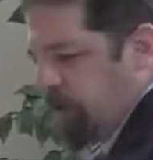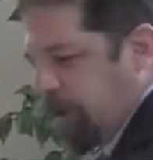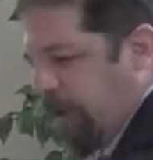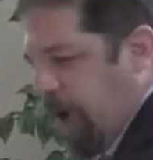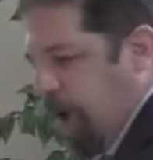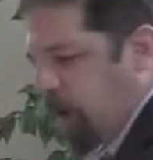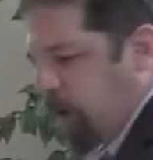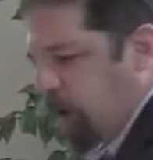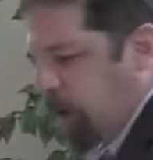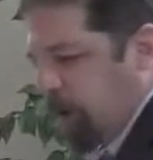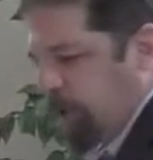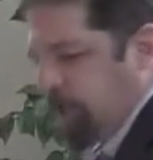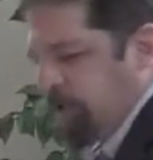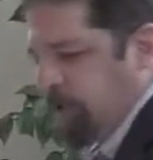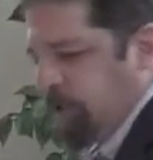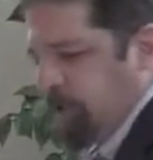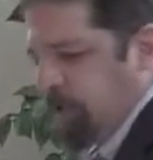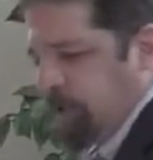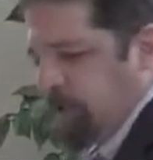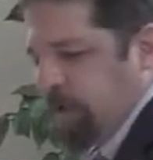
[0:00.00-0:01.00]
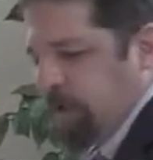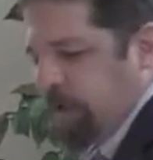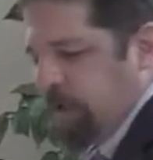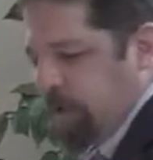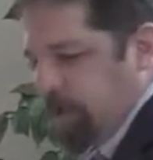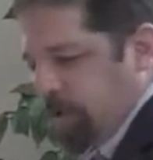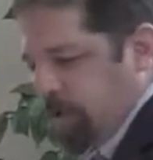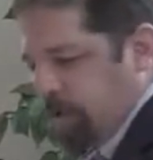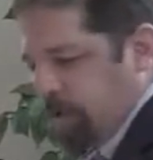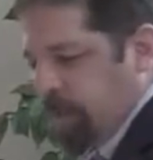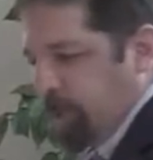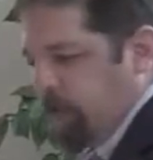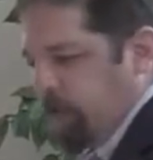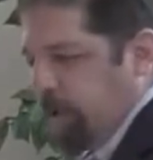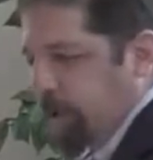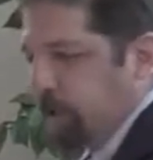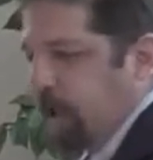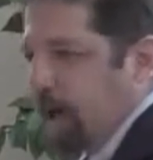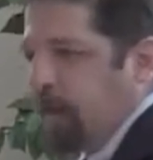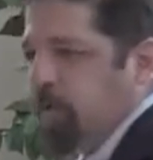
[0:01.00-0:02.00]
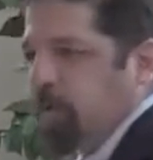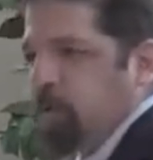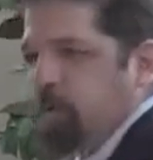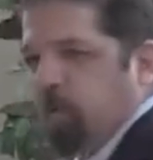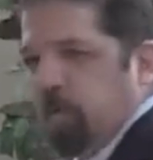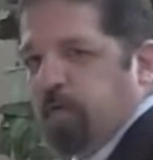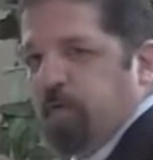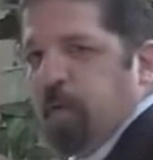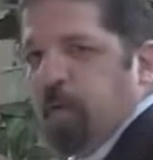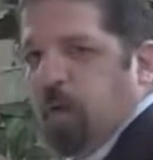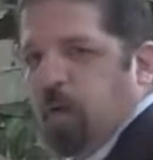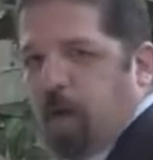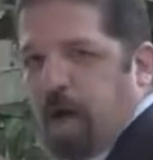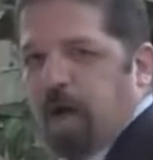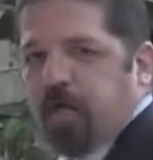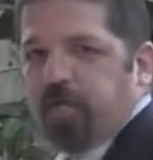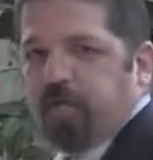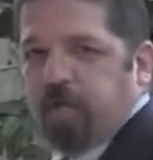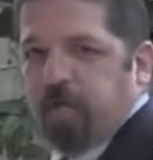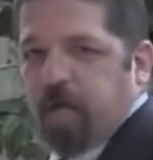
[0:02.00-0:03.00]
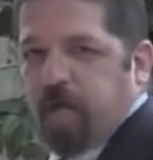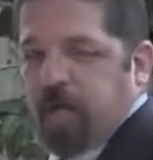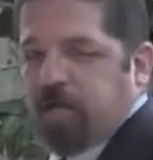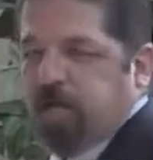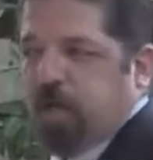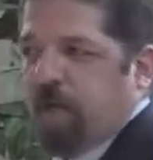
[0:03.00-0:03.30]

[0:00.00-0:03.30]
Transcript: a lot of Christians in contemporary times are moving away from this,